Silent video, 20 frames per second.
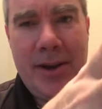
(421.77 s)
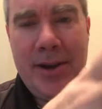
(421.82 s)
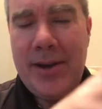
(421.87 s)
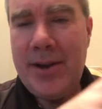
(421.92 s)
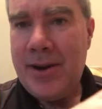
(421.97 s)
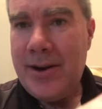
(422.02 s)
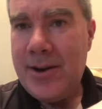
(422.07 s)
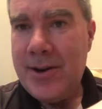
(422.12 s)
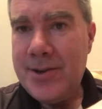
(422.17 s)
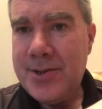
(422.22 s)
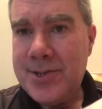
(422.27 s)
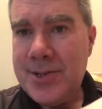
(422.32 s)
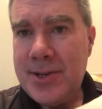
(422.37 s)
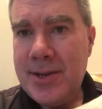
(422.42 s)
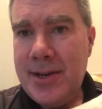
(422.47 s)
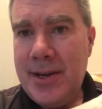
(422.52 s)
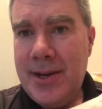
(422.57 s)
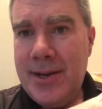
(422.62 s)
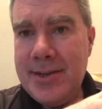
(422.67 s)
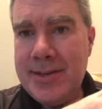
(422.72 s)
years
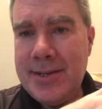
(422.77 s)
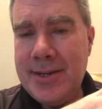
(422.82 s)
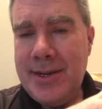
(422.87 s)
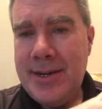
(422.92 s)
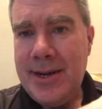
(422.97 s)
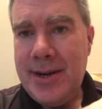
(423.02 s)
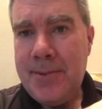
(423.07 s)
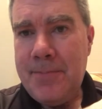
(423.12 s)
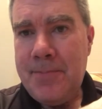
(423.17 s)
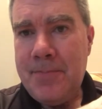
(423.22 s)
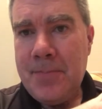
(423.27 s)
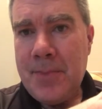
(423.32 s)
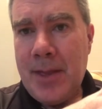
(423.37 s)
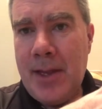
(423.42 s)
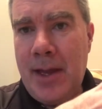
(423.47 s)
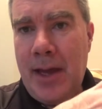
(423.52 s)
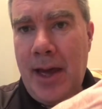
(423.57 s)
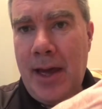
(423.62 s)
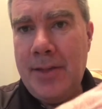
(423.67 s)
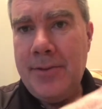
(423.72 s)
time,
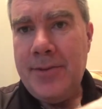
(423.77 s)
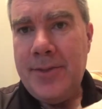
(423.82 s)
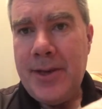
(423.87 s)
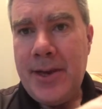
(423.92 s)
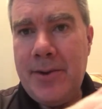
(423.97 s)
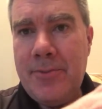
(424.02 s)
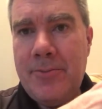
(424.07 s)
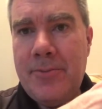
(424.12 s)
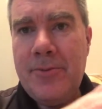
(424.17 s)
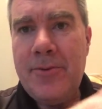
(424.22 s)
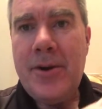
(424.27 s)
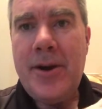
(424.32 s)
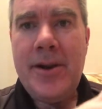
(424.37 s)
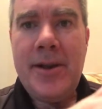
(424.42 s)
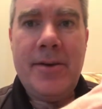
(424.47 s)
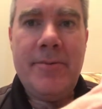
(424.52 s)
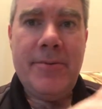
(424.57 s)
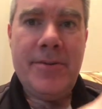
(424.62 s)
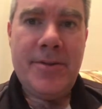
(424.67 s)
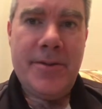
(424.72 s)
and then
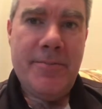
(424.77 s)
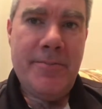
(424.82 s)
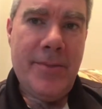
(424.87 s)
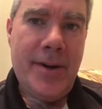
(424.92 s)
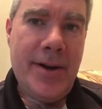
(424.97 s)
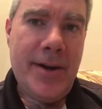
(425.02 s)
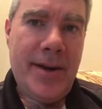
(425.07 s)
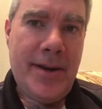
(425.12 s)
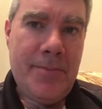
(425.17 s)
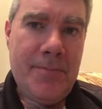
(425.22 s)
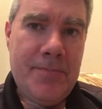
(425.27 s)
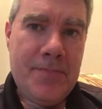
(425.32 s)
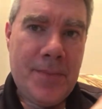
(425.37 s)
running with the money.